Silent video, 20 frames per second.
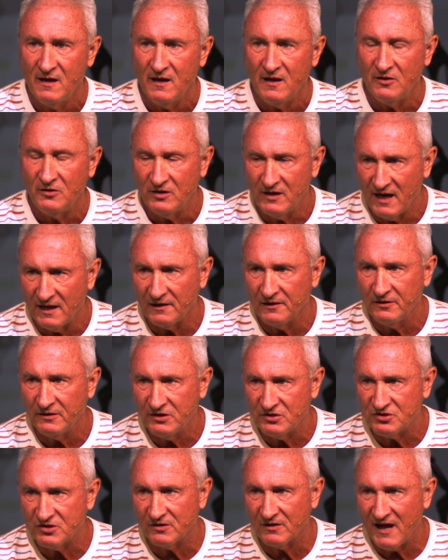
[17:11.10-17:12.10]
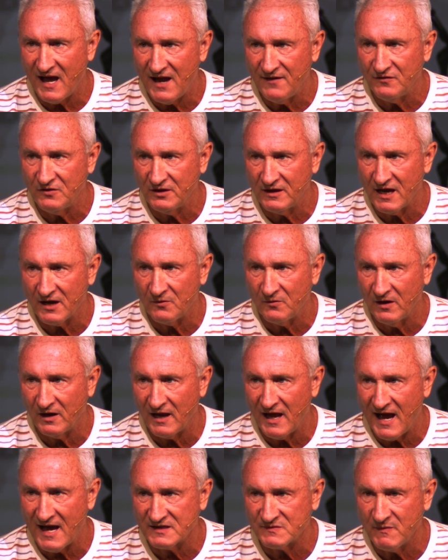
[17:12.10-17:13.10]
and you got to look at your life and you got to
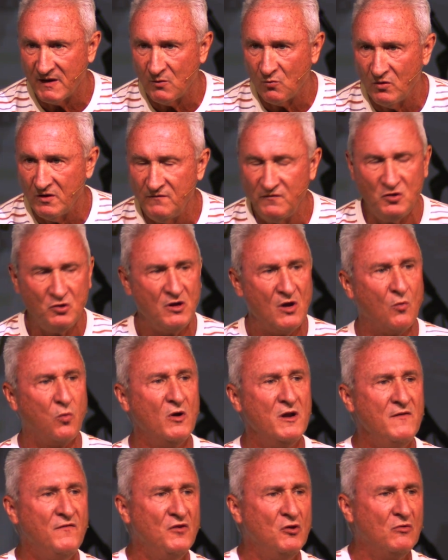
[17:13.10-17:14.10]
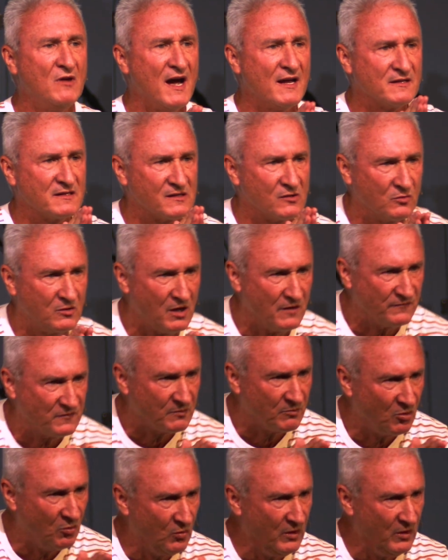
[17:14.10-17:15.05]
realize, man, what have you gotten so comfortable